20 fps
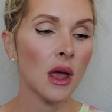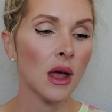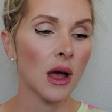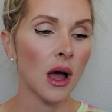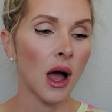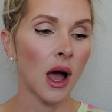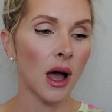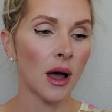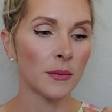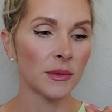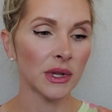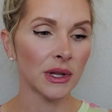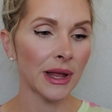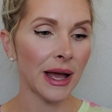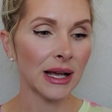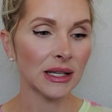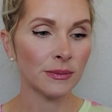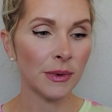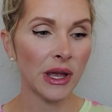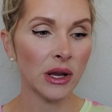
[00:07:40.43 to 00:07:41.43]
The
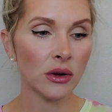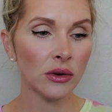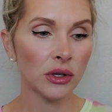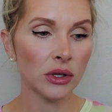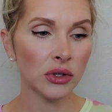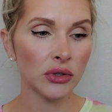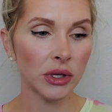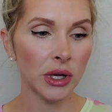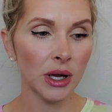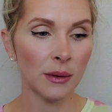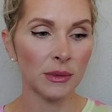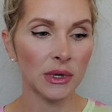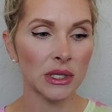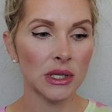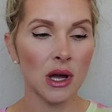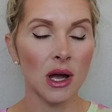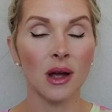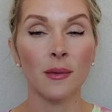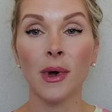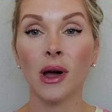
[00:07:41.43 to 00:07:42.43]
last micronutrient I'm going to
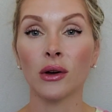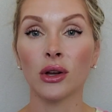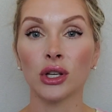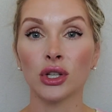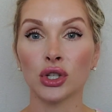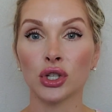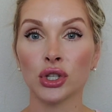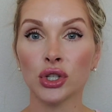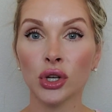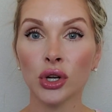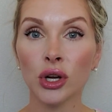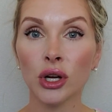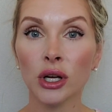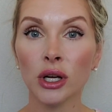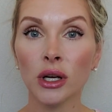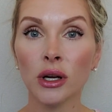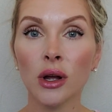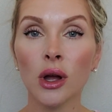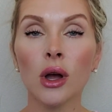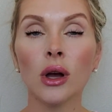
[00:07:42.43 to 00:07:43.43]
talk about is
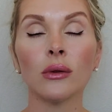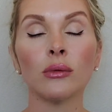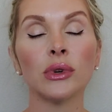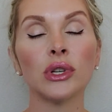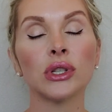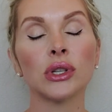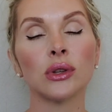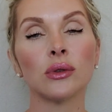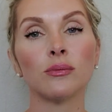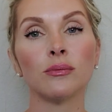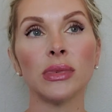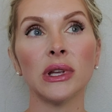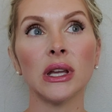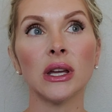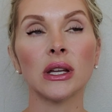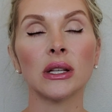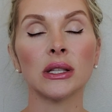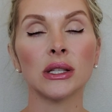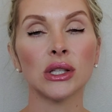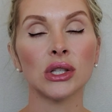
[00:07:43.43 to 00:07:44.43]
sugar. We should be
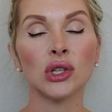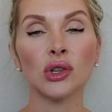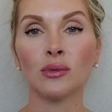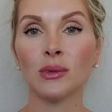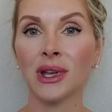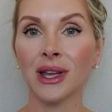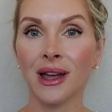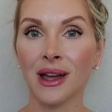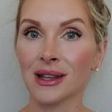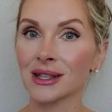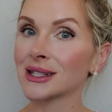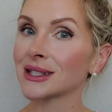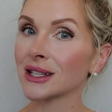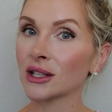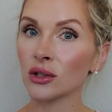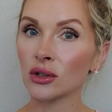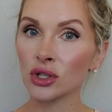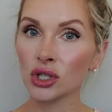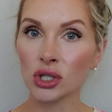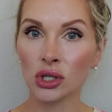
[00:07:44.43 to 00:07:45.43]
consuming as
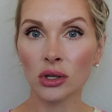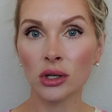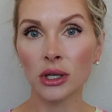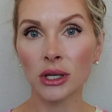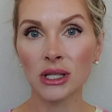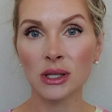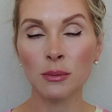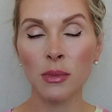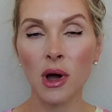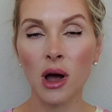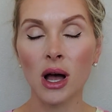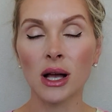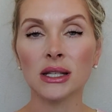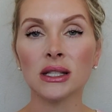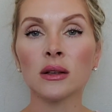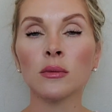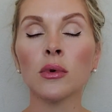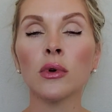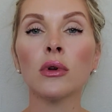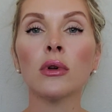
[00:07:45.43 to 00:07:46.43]
little sugar as
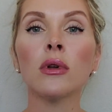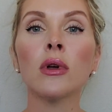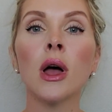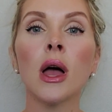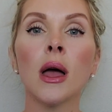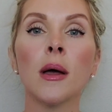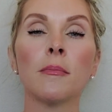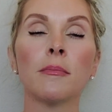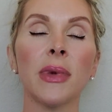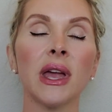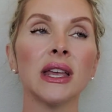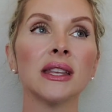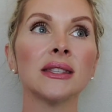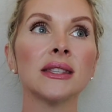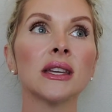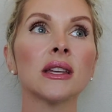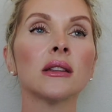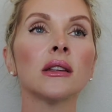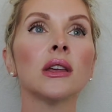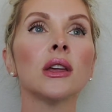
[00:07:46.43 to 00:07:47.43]
possible.
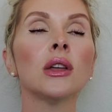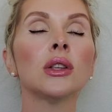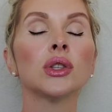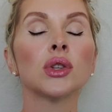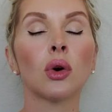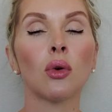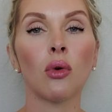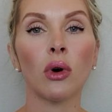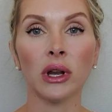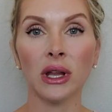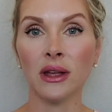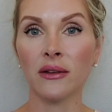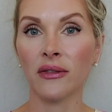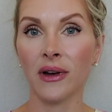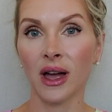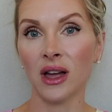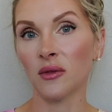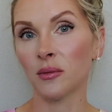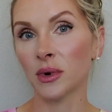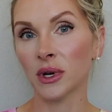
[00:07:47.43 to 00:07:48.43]
Basically,
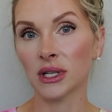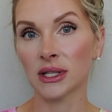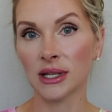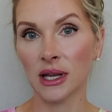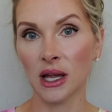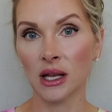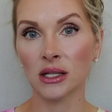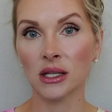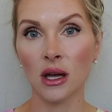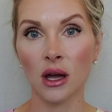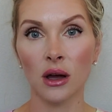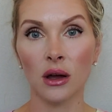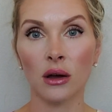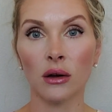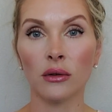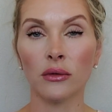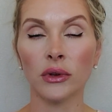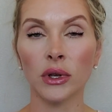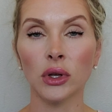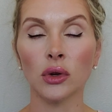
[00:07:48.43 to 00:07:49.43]
25%
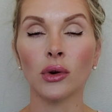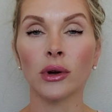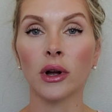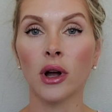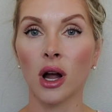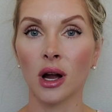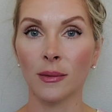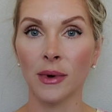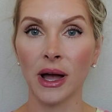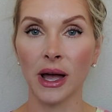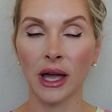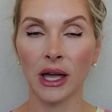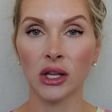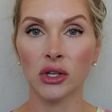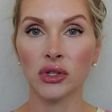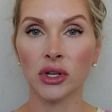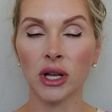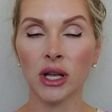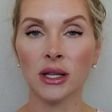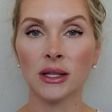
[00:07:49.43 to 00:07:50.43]
of your
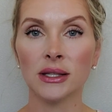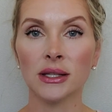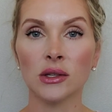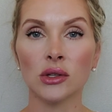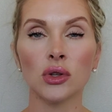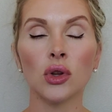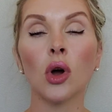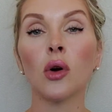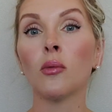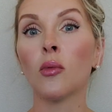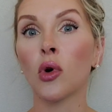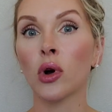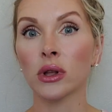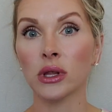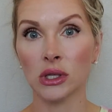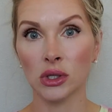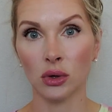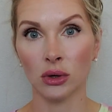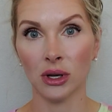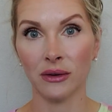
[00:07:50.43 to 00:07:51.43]
carbohydrates, no more
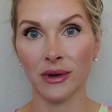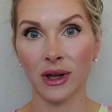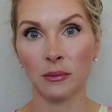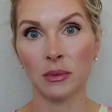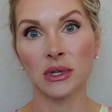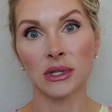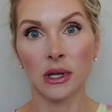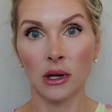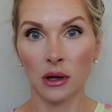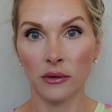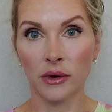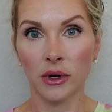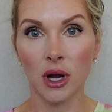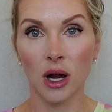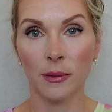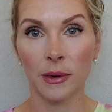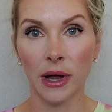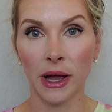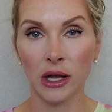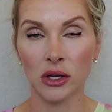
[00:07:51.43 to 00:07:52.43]
than 25% of your
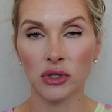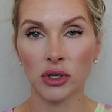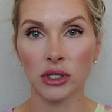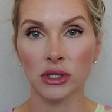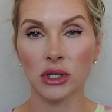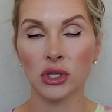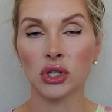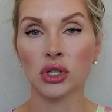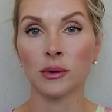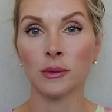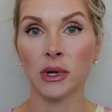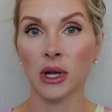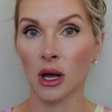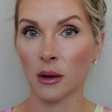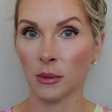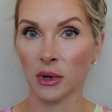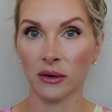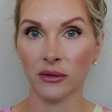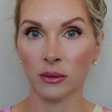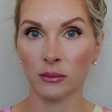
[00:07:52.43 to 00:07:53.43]
carbohydrates should be
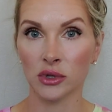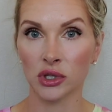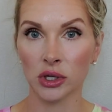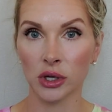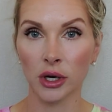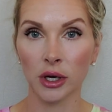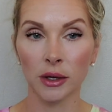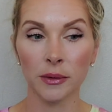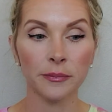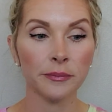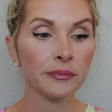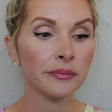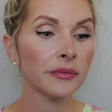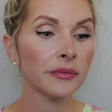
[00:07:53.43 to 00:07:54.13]
coming from sugar.